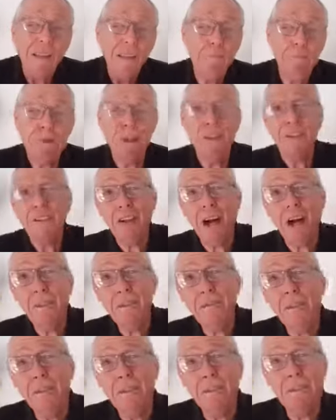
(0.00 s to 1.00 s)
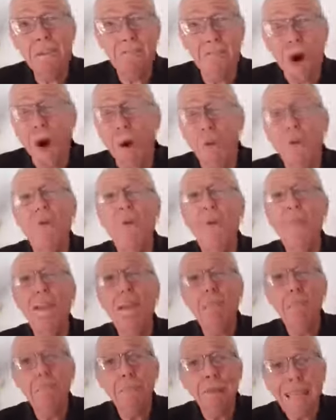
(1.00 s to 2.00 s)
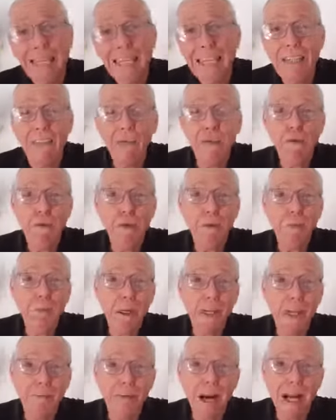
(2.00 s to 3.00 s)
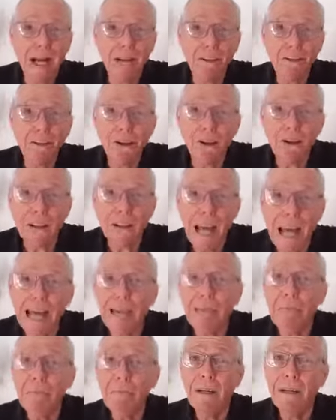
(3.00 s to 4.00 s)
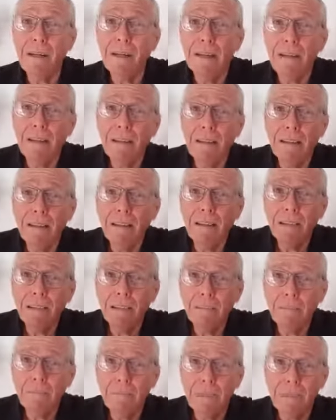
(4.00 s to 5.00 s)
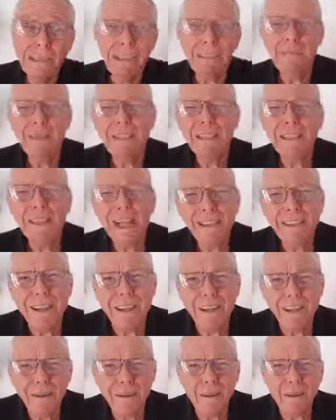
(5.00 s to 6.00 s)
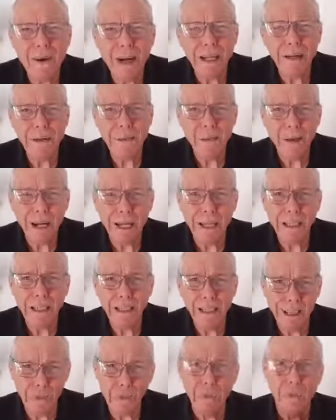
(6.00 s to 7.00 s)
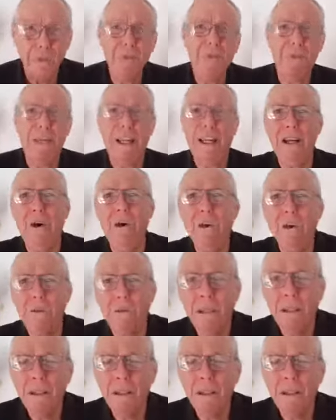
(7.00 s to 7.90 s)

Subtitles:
By the time you're older than me, you could become a household name. But Gee whiz, that's a long way to wait. I'm already old.